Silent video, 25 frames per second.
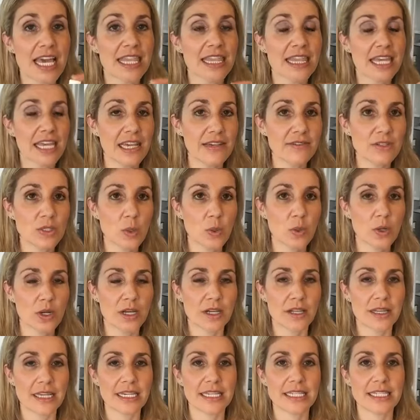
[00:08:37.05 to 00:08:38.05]
Thieves
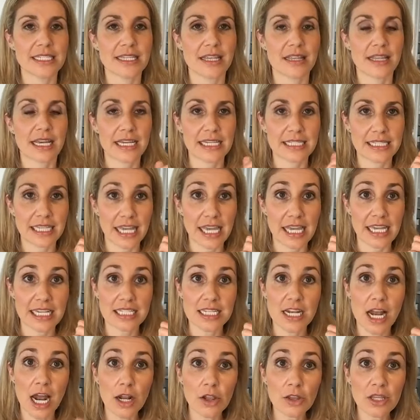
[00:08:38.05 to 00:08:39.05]
oil is, like I say, it's
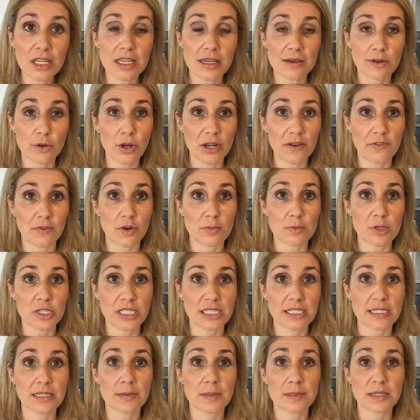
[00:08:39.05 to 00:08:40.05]
not only great for immune
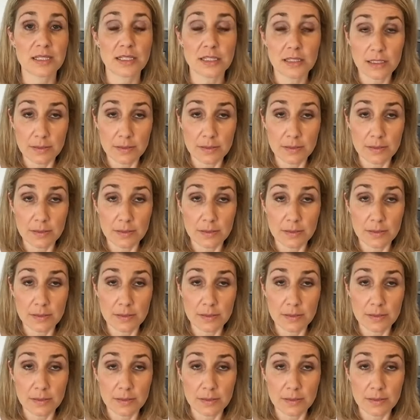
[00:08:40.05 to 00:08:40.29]
system,